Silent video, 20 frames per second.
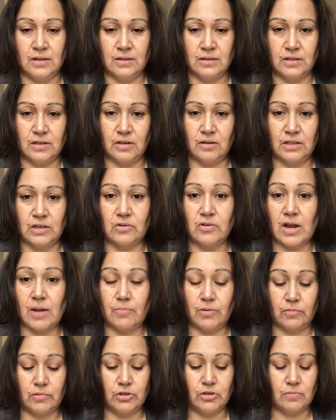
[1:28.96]
they grab
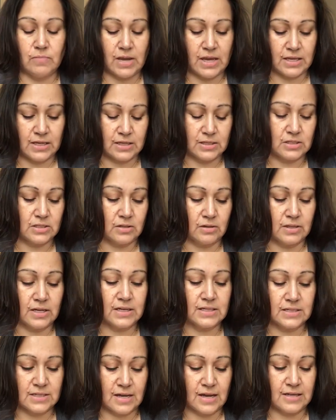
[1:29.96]
one when you make it, so that
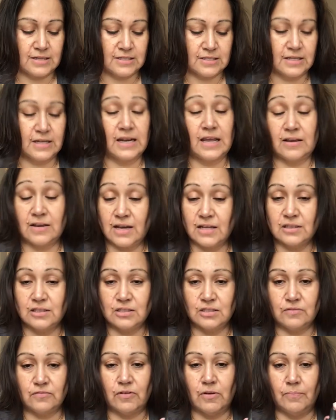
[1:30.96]
is nice. And I got
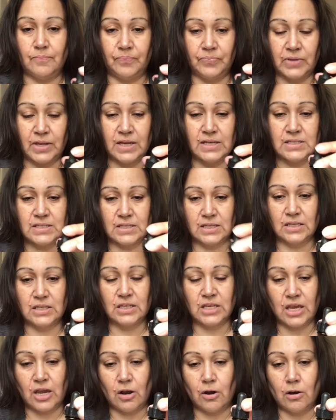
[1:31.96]
this from a
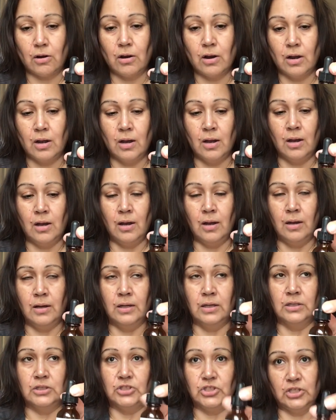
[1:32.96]
skincare.
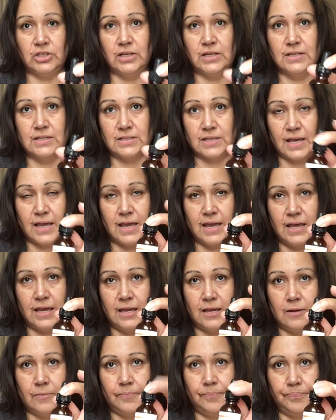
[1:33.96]
She is
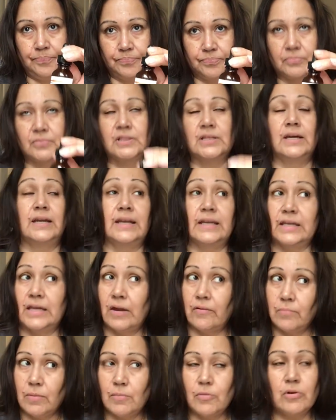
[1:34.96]
and I can't
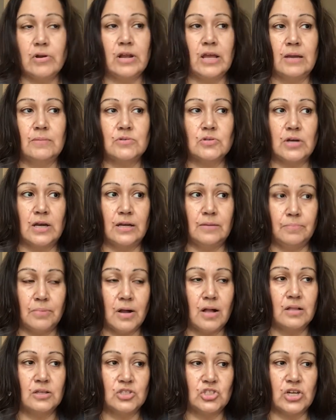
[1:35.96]
remember her name, so I
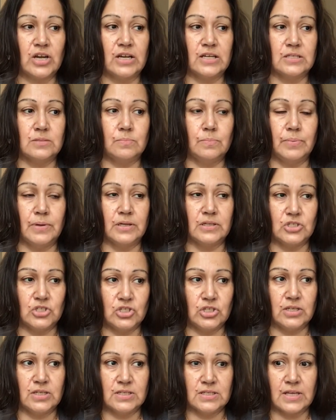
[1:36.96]
apologize, but
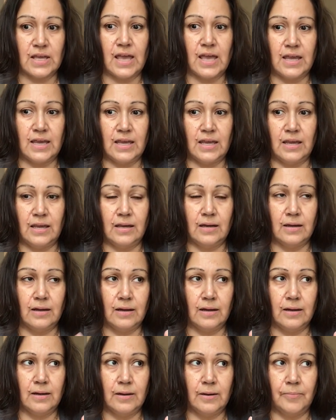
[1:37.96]
she is I
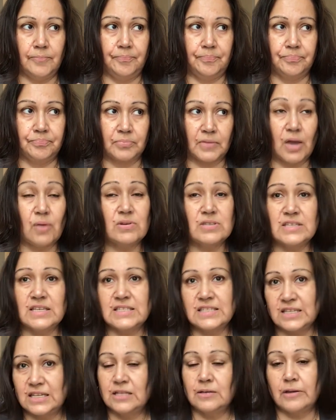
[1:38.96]
wouldn't say
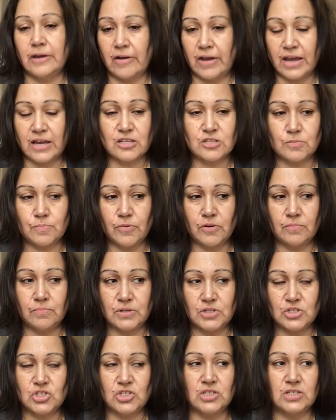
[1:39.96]
skincare expert,
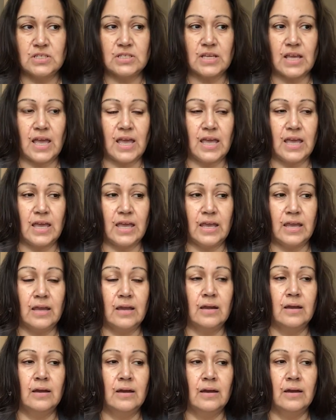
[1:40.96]
but she's a
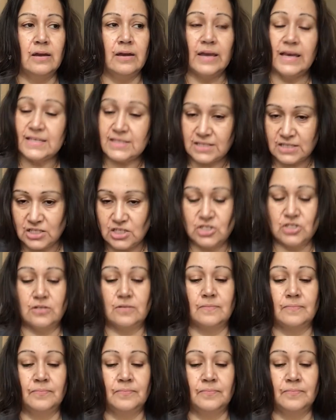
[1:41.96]
esthetician.